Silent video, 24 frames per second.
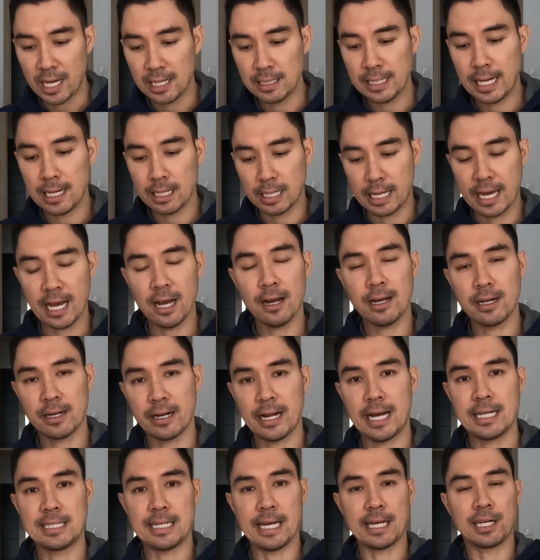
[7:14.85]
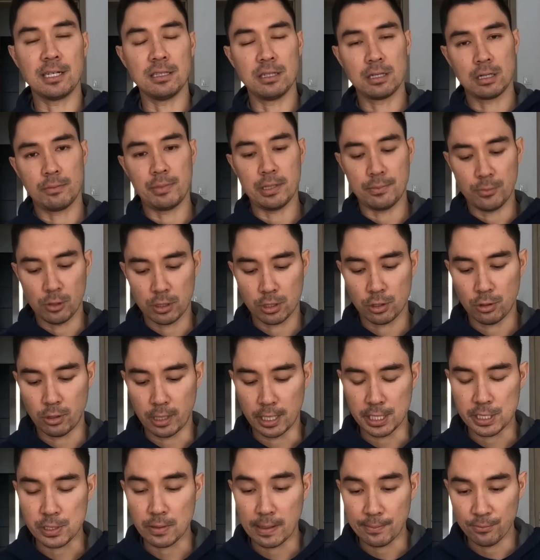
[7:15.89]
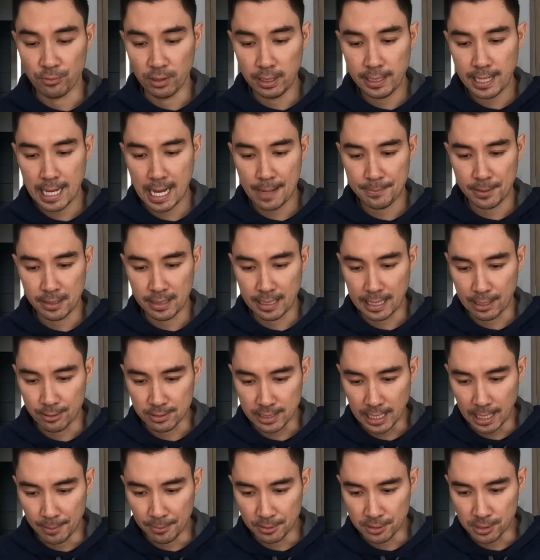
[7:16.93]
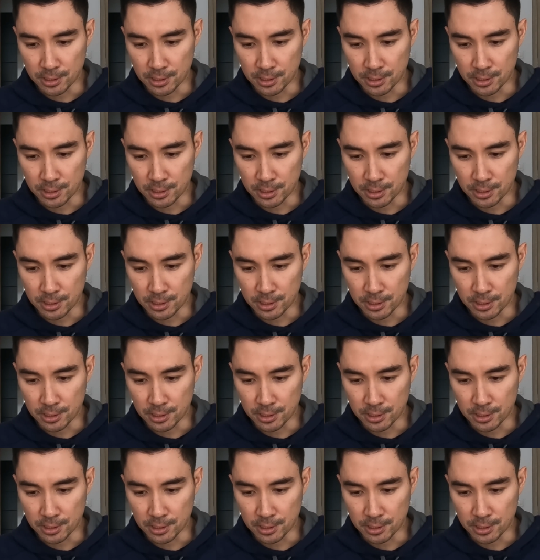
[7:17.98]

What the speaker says: and let Garrett and I take a little bit more court. So I'm really happy that I was able